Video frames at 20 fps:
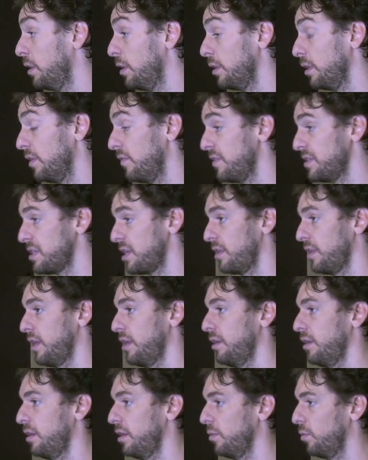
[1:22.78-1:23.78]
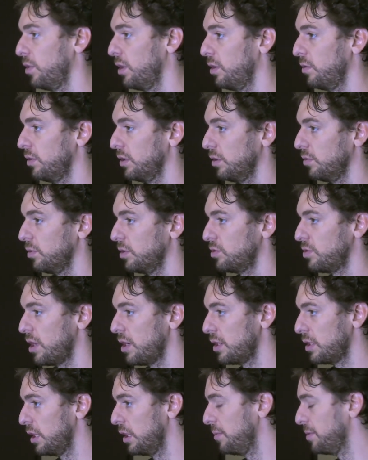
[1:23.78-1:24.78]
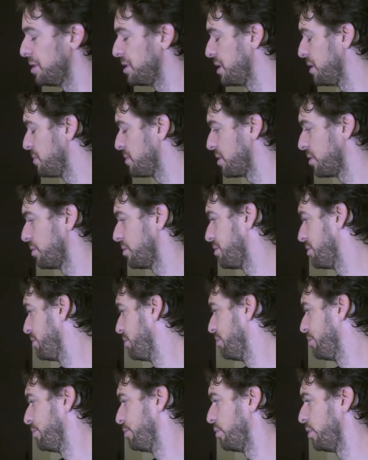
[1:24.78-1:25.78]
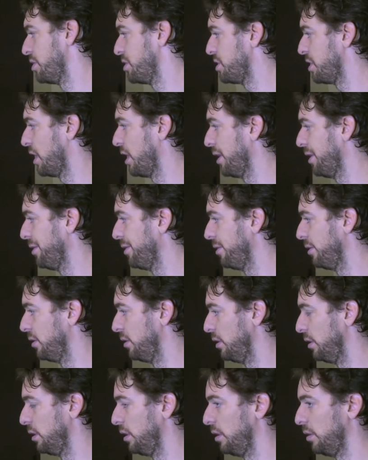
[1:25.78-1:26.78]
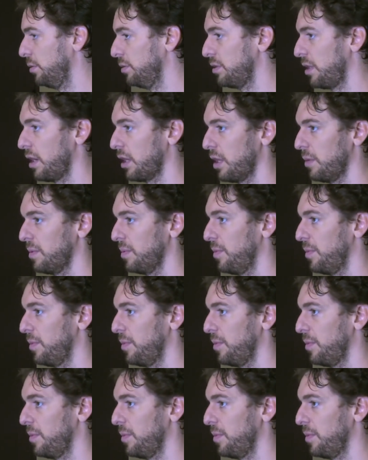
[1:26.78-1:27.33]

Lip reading: Defense identity. Well, we're trying to limit teams to one shot. We try to keep the